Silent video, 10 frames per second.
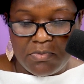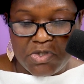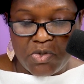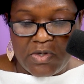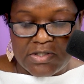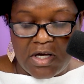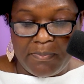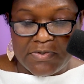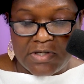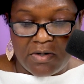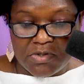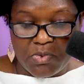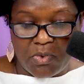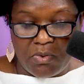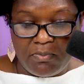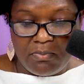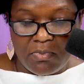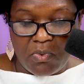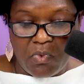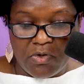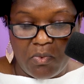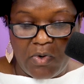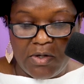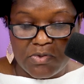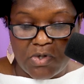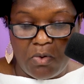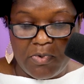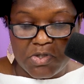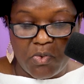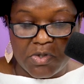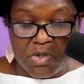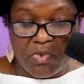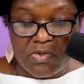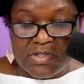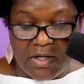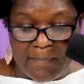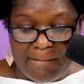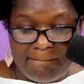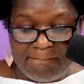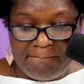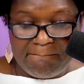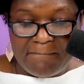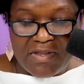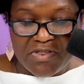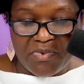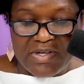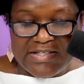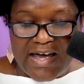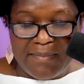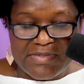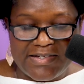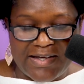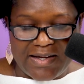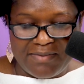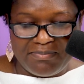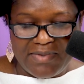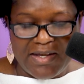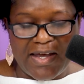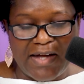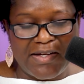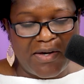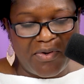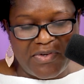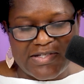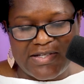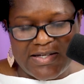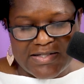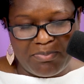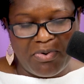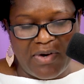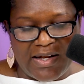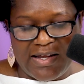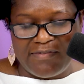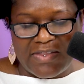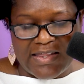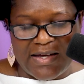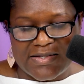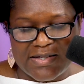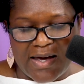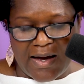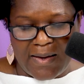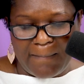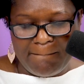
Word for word: to his upstairs room where the windows opened toward Jerusalem. Three times a day, he got down on his knees and prayed, giving thanks to God,